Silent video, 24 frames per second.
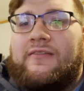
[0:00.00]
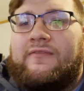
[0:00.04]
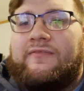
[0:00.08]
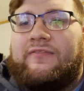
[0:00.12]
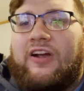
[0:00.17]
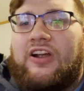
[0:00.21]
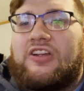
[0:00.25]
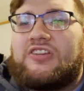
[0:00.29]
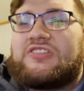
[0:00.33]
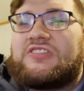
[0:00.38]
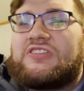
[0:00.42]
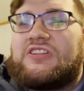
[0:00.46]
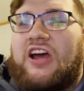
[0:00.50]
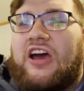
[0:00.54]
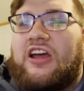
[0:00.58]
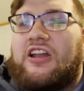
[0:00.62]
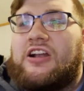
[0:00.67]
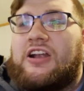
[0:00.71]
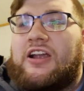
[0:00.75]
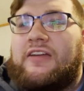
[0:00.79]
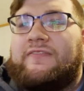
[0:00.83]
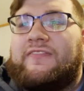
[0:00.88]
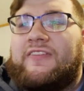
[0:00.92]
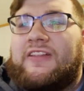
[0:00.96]
First
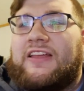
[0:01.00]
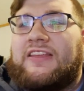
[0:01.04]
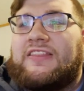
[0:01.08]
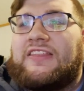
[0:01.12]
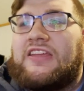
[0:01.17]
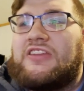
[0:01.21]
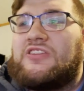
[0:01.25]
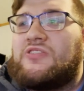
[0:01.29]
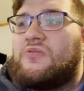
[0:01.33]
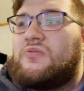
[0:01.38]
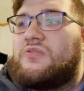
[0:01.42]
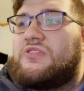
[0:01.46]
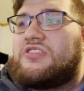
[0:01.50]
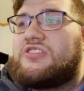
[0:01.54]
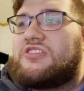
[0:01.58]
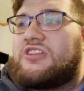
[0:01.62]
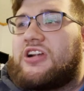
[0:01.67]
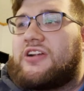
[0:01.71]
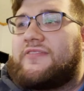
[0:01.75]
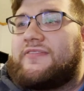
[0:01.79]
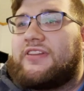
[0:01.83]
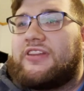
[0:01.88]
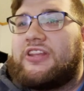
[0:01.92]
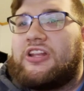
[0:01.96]
starter, I feel like they do
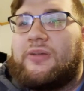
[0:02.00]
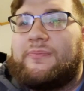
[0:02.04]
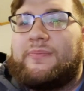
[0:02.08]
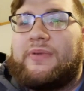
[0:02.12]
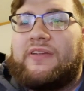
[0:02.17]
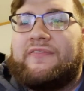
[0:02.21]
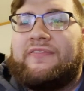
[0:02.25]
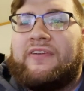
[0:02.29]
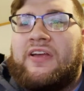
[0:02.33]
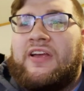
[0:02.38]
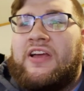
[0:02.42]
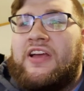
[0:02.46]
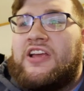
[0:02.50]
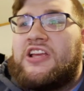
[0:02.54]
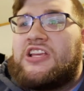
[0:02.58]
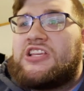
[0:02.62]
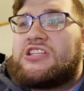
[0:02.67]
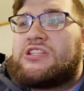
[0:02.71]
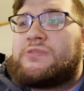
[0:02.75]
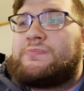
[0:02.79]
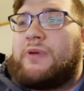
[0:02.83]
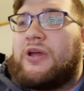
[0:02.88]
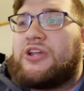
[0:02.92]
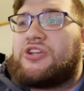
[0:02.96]
deserve a little bit of
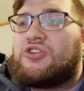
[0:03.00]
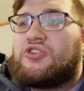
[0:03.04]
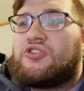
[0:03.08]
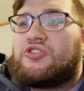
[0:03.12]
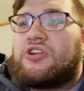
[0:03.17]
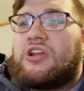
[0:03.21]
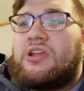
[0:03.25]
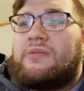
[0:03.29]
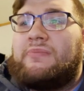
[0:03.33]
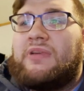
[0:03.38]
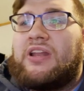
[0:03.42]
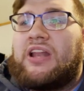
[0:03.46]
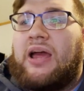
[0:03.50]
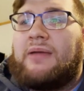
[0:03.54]
special treatment.